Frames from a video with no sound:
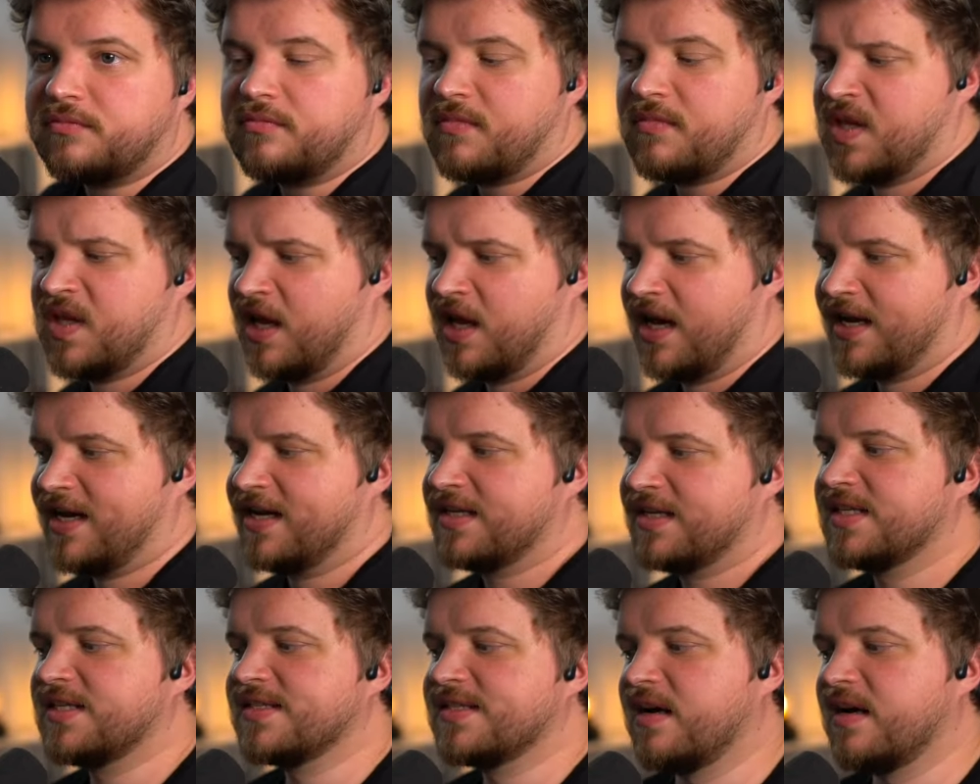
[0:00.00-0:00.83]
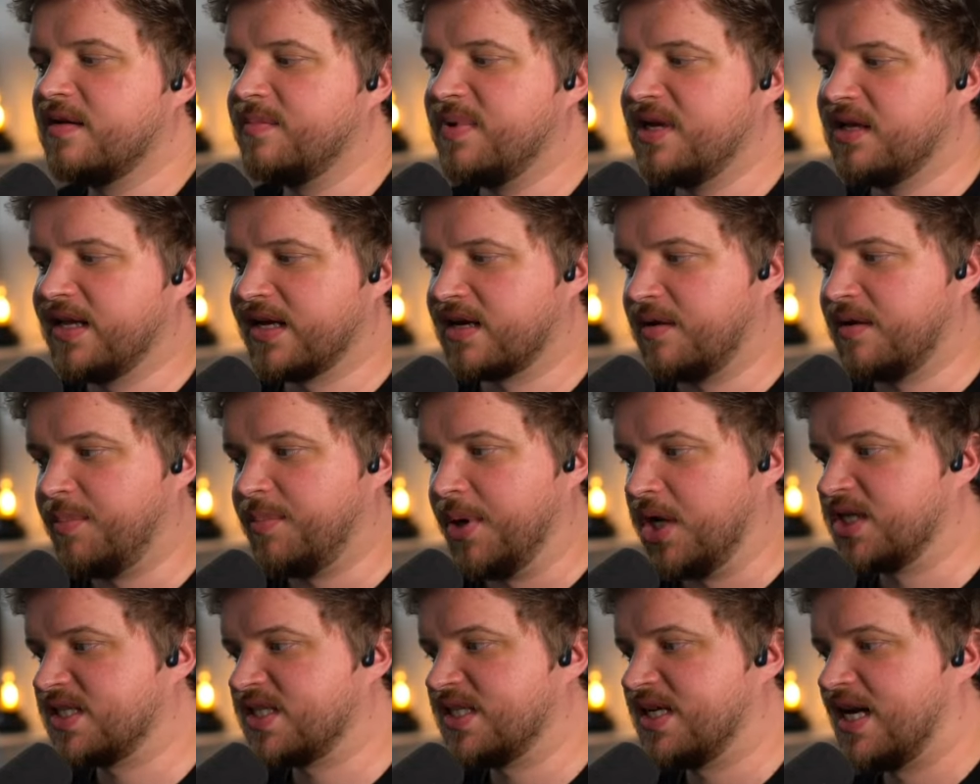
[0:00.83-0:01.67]
I guess this is going to be like a
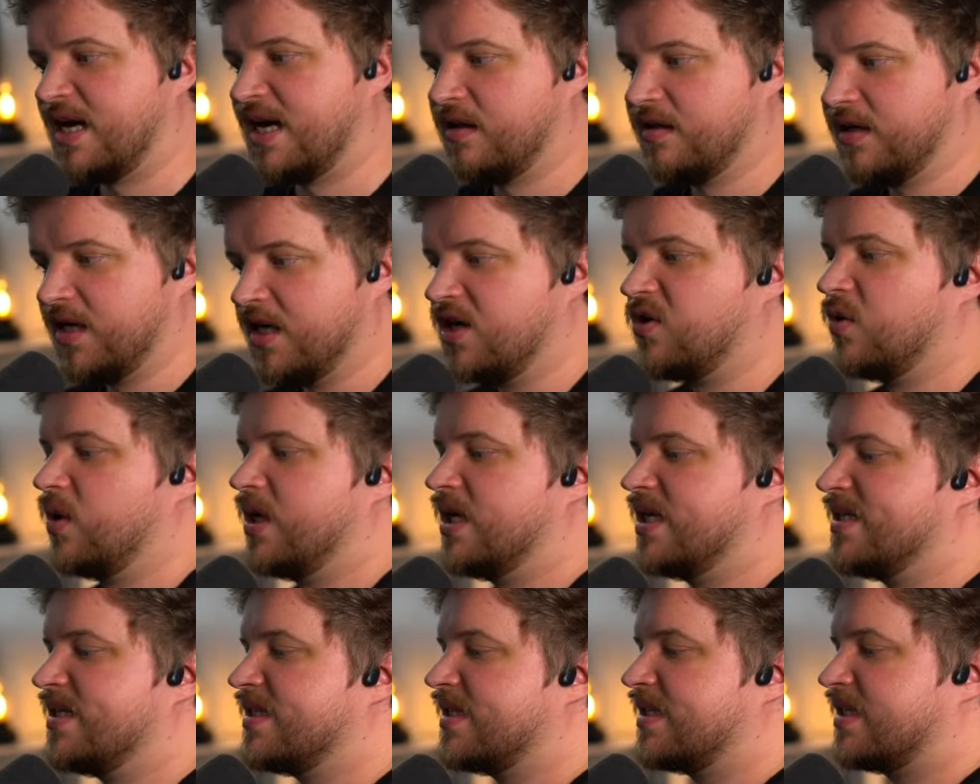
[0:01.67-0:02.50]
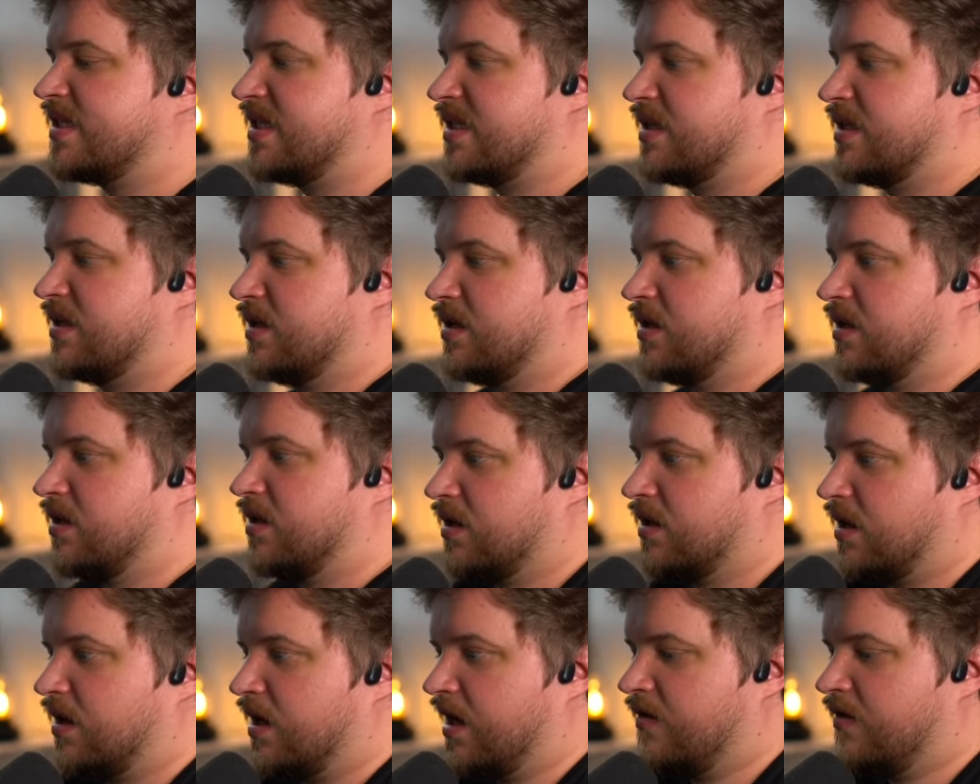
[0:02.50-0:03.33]
personality quiz,
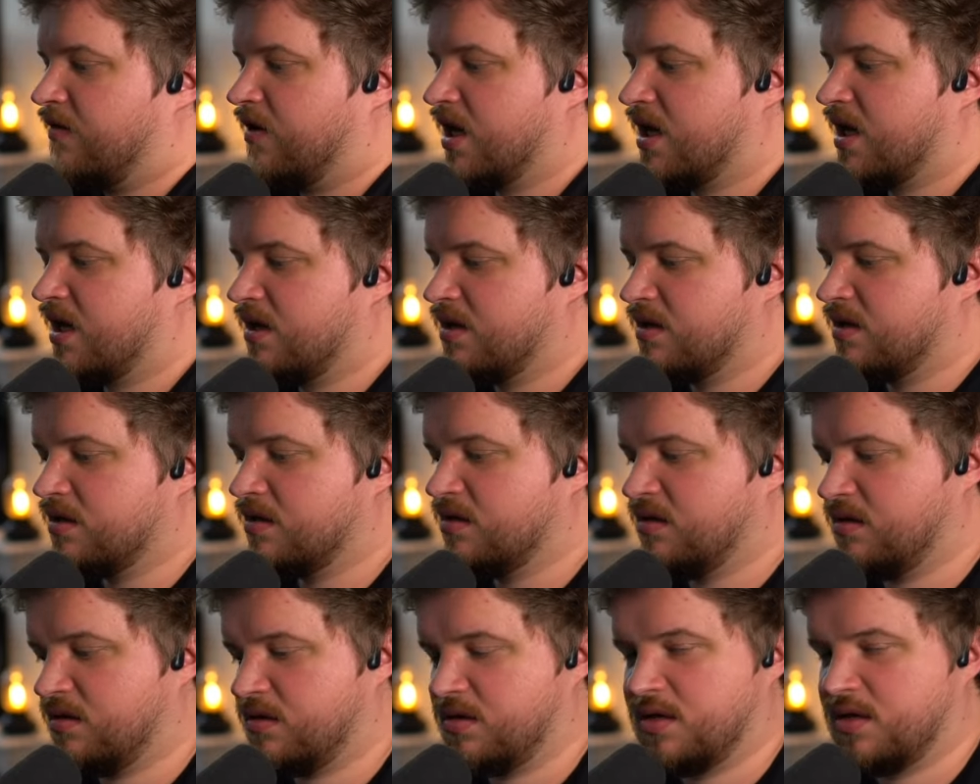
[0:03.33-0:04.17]
I reckon.